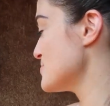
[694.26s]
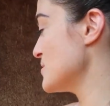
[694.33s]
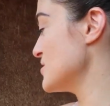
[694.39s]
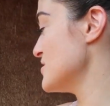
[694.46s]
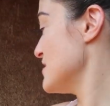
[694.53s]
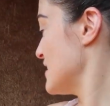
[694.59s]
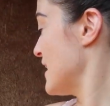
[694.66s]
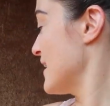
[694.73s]

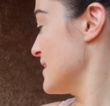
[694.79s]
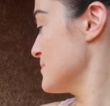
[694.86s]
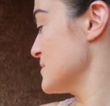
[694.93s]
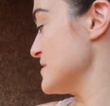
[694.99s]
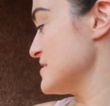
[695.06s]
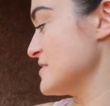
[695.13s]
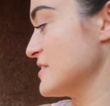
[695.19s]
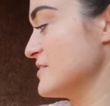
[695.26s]
smarter than I am
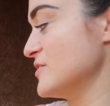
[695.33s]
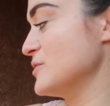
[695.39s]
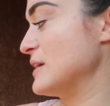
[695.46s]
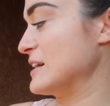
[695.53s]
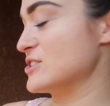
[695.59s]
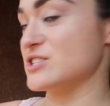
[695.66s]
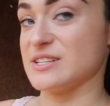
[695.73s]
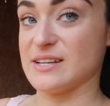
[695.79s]
because none of you
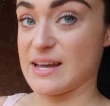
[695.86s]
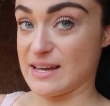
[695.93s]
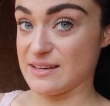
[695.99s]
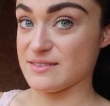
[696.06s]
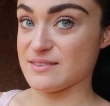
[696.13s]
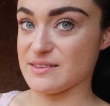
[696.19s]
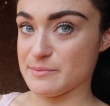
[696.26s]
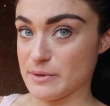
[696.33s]
actually
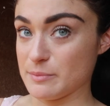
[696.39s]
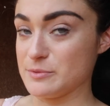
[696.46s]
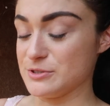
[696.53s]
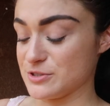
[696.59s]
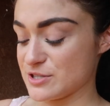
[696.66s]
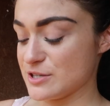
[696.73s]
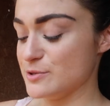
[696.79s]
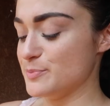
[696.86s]
ate the
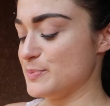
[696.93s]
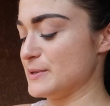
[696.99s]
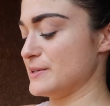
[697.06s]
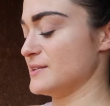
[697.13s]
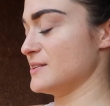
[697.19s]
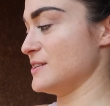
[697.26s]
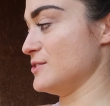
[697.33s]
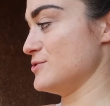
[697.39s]
bubble soap.
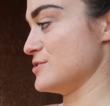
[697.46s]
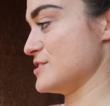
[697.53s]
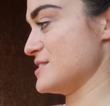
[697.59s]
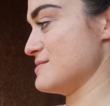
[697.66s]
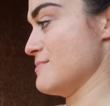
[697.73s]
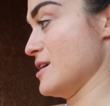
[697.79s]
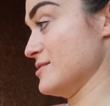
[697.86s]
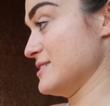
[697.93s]
You
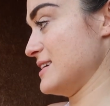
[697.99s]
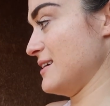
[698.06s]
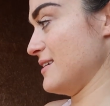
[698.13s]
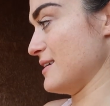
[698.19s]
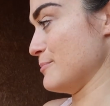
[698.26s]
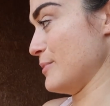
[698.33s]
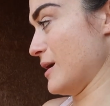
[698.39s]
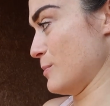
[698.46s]
just smelled it
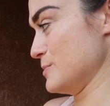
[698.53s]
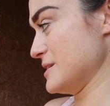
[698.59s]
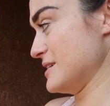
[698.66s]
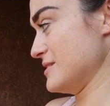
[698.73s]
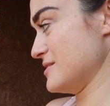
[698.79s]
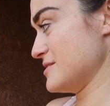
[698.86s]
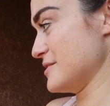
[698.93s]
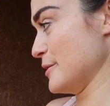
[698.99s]
and popped
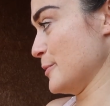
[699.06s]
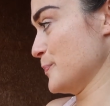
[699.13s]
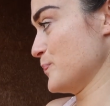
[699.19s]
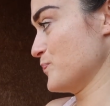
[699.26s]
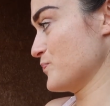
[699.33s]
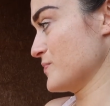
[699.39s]
it, so.